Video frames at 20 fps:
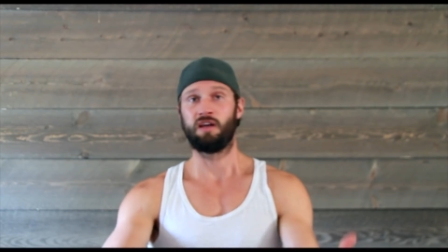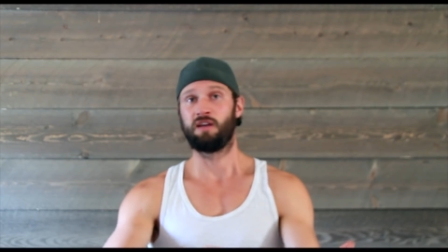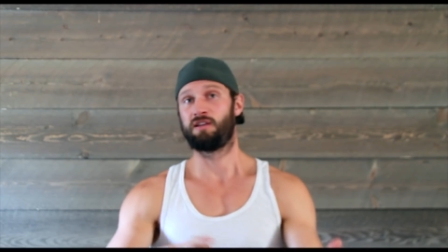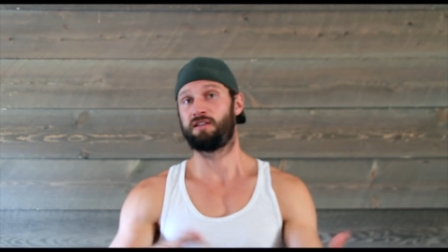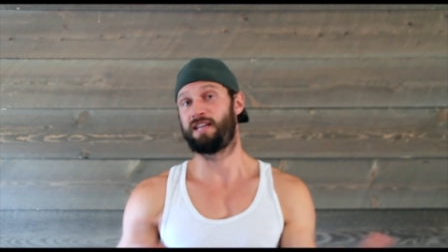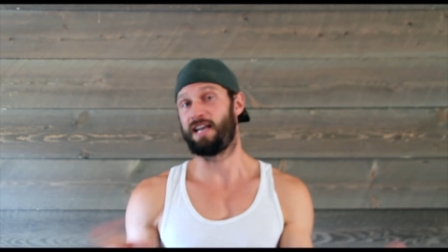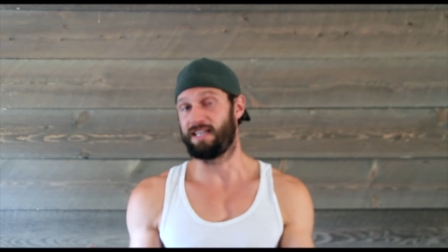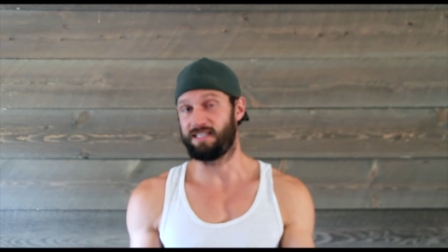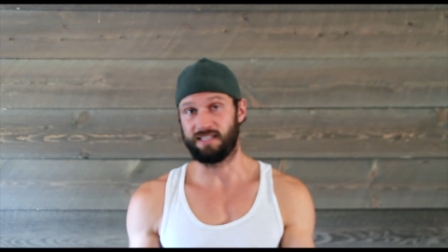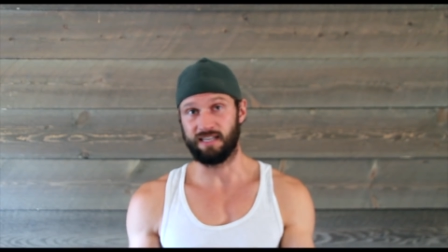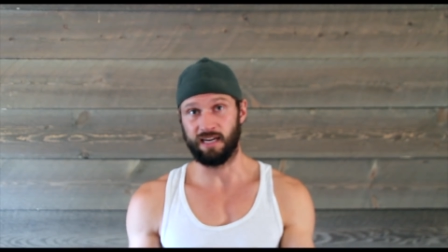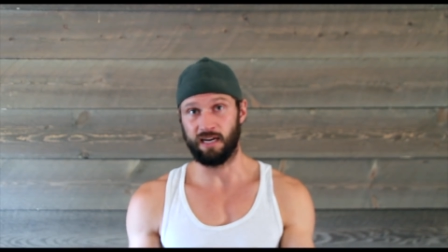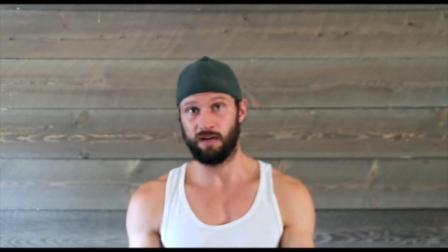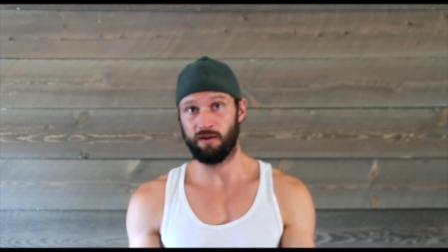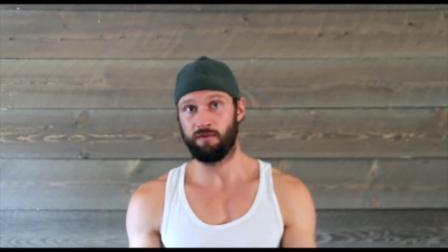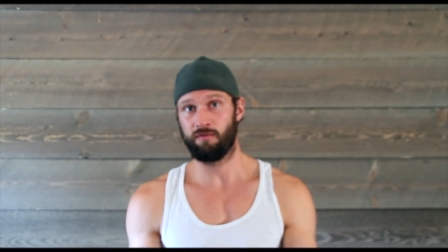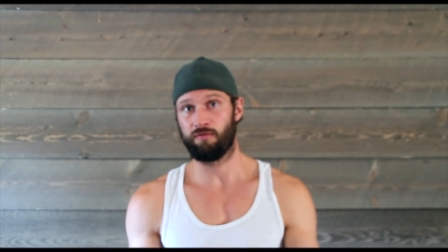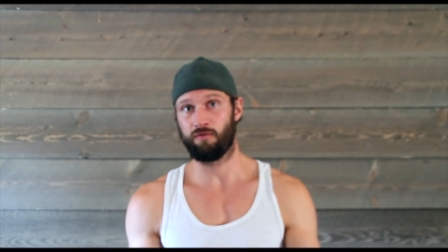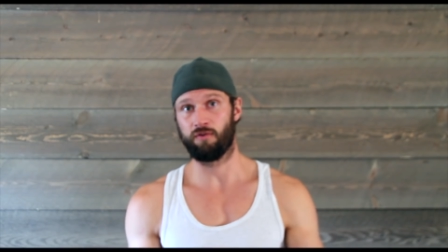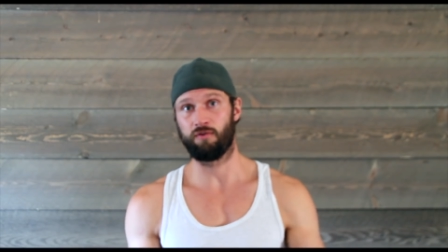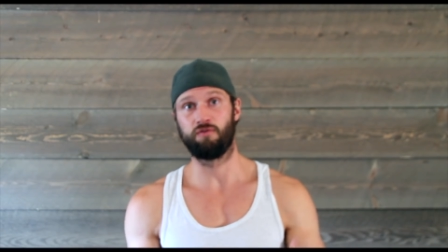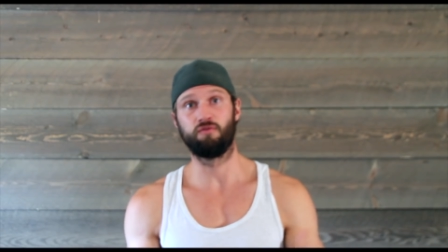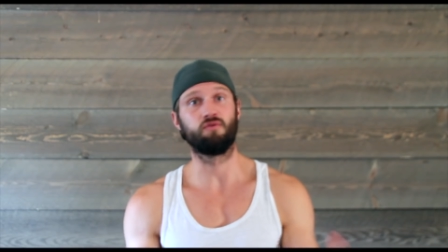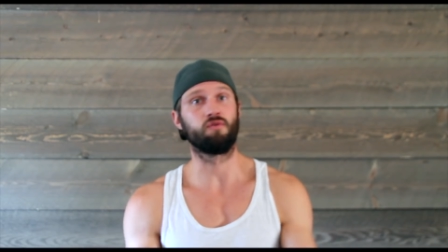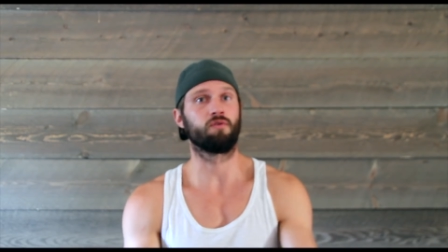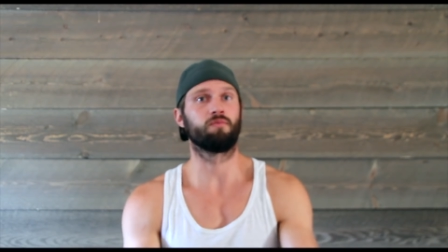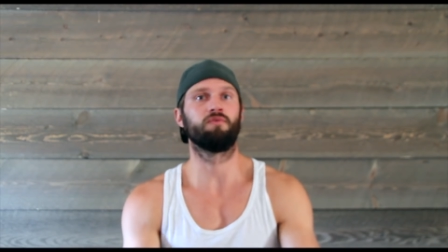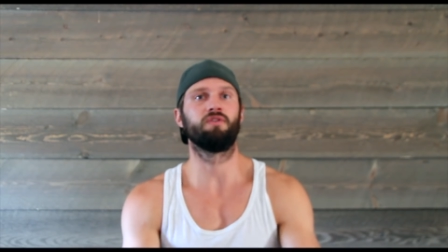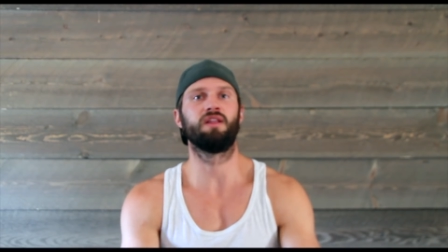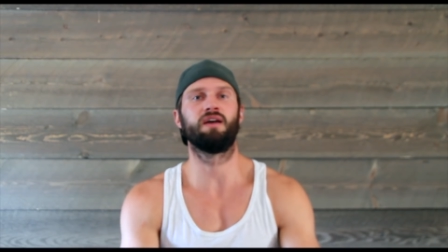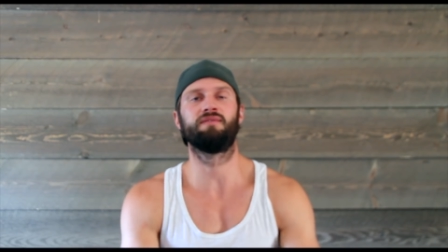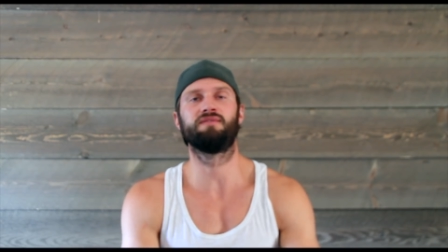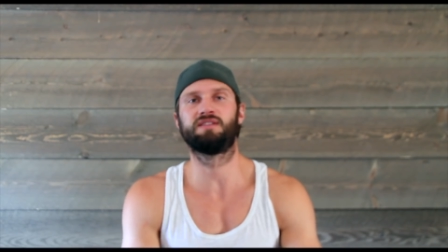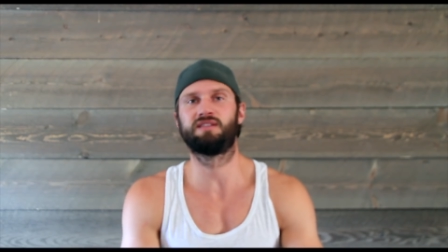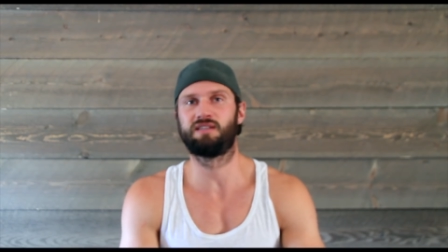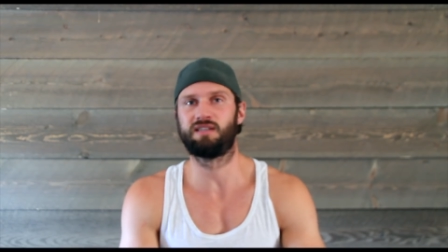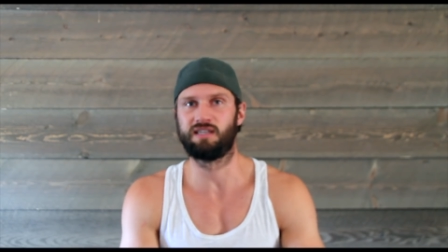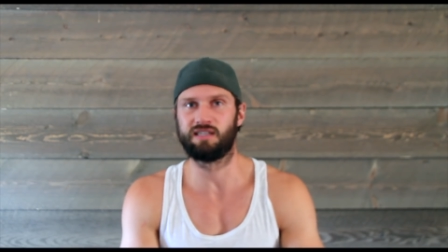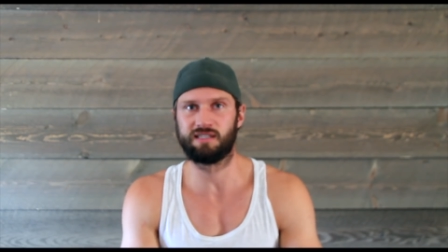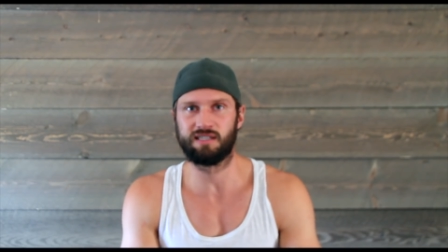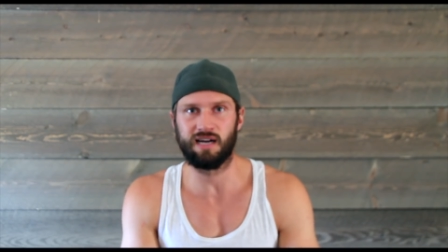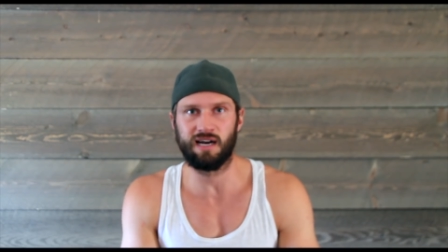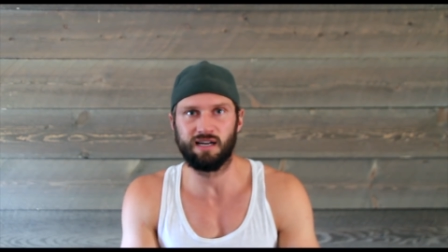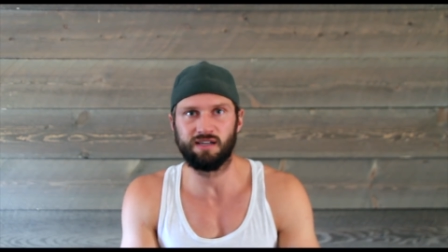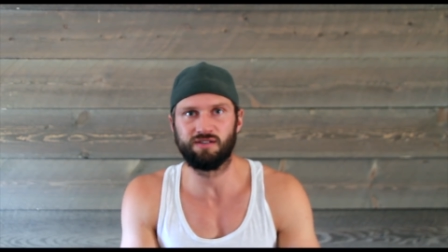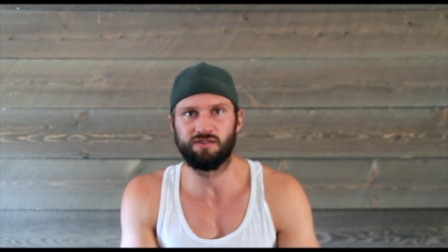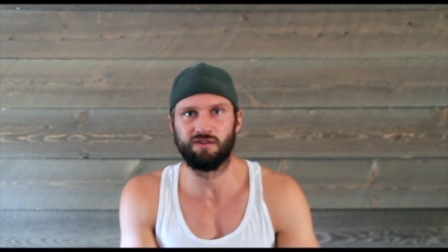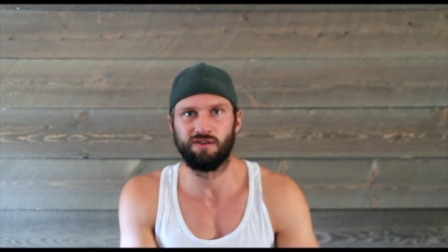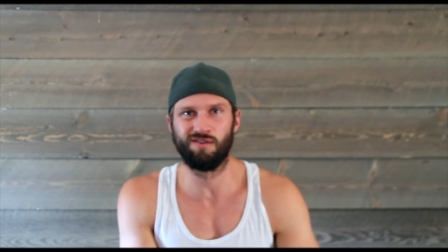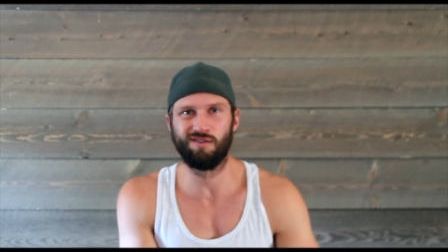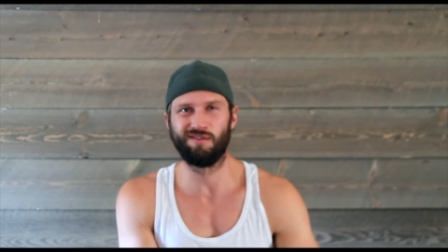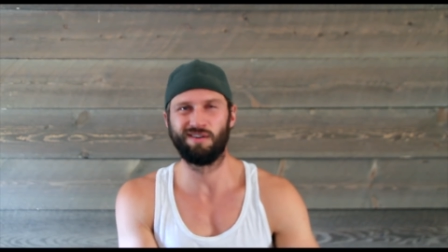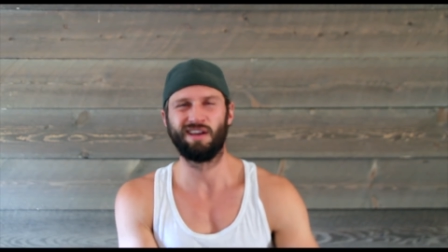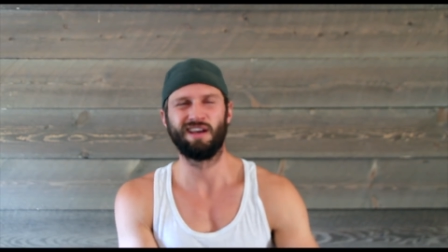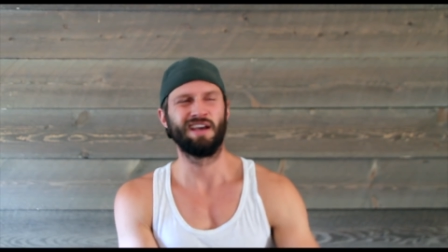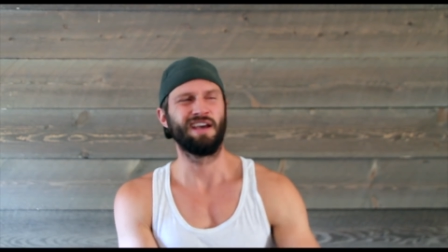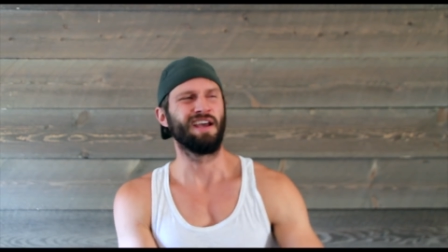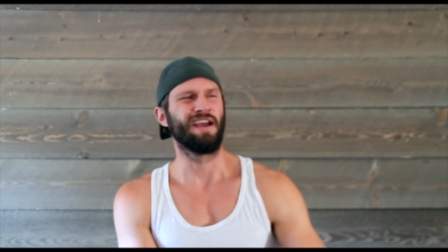testing for normal levels of testosterone